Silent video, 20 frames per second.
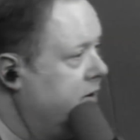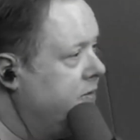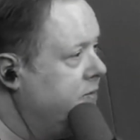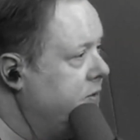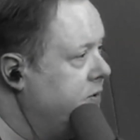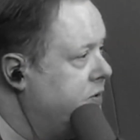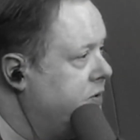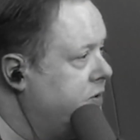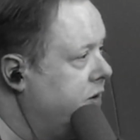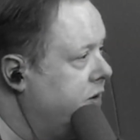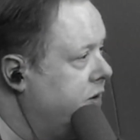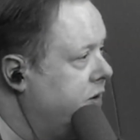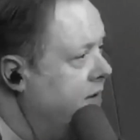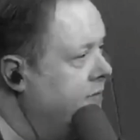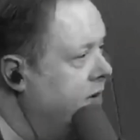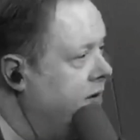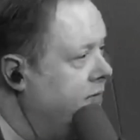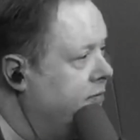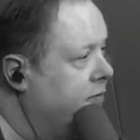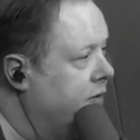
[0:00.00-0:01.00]
know, you shouldn't
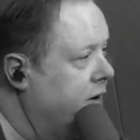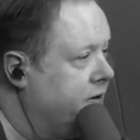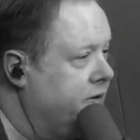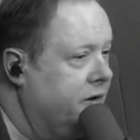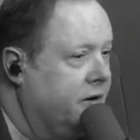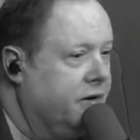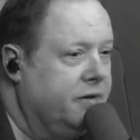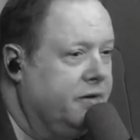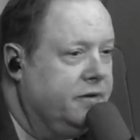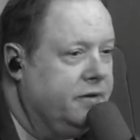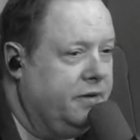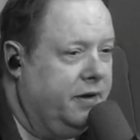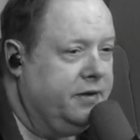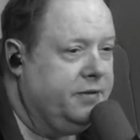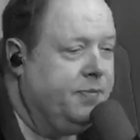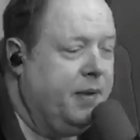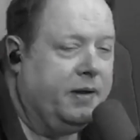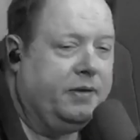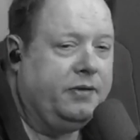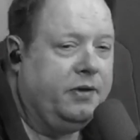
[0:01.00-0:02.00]
have any friction.
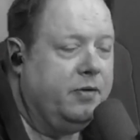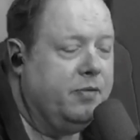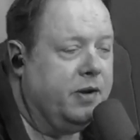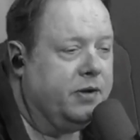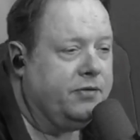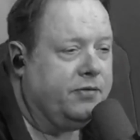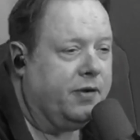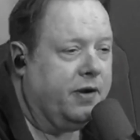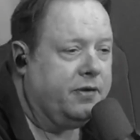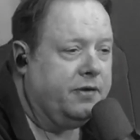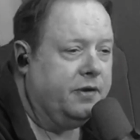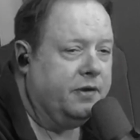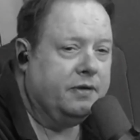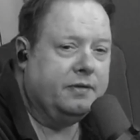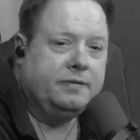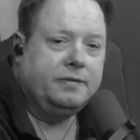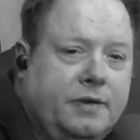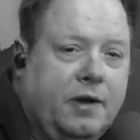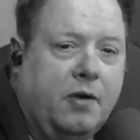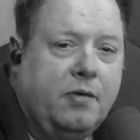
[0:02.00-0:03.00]
This makes too much friction.
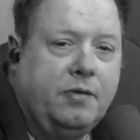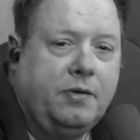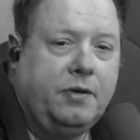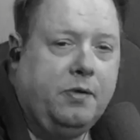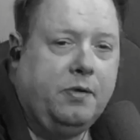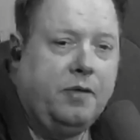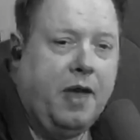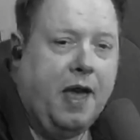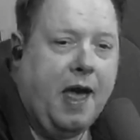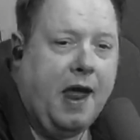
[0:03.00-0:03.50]
Don't do